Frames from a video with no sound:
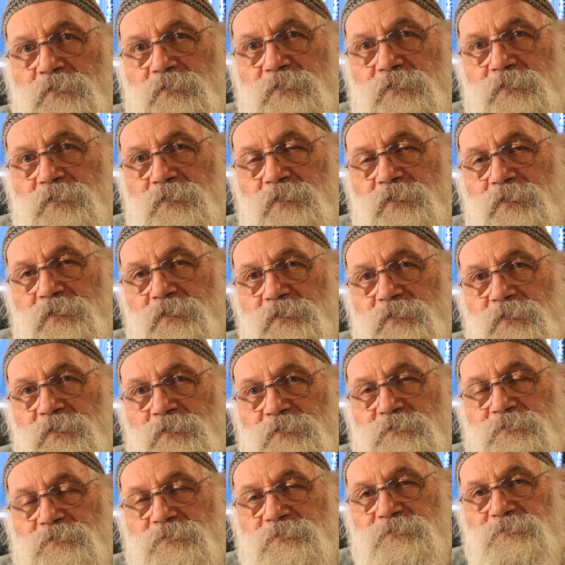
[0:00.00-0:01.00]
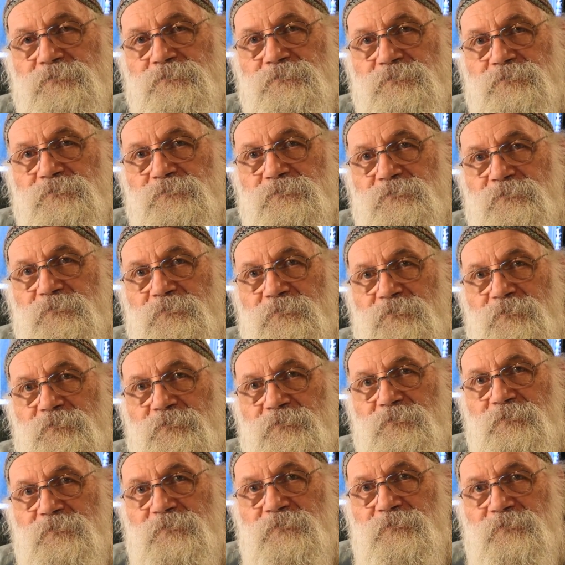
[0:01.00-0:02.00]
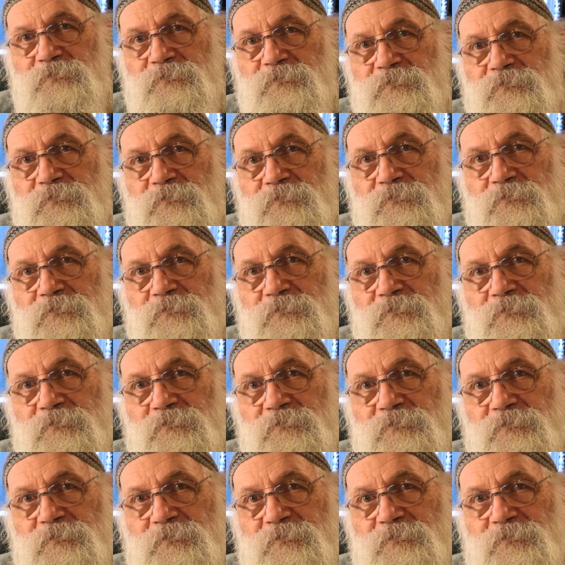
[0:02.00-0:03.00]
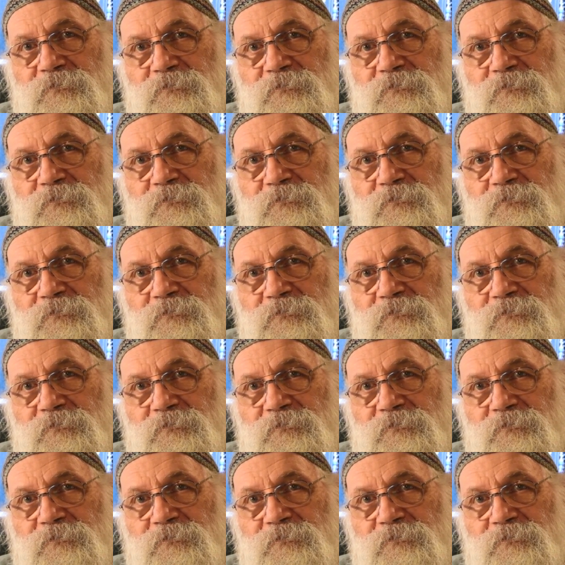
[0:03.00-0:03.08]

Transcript: That's right. They could return it to McRedmond,